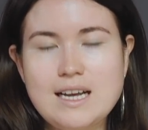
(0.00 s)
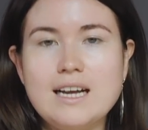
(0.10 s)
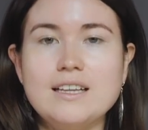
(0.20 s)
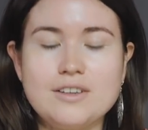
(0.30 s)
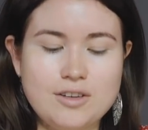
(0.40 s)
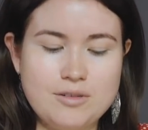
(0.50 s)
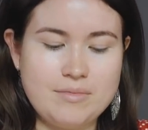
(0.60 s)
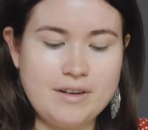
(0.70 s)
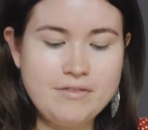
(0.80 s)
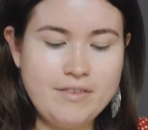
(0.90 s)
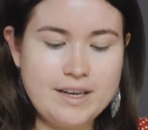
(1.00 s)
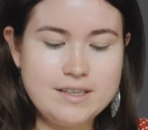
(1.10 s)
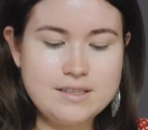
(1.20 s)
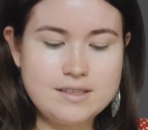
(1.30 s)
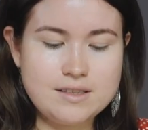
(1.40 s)
a little on my
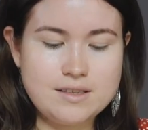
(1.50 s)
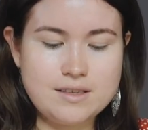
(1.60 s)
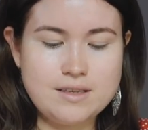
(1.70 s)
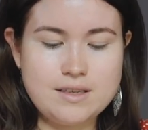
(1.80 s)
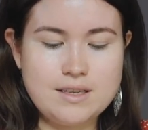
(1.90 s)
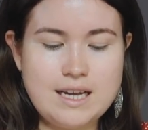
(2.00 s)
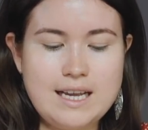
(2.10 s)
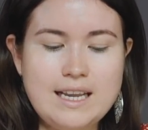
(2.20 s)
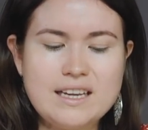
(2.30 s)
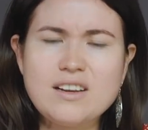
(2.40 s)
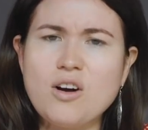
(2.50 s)
face. I like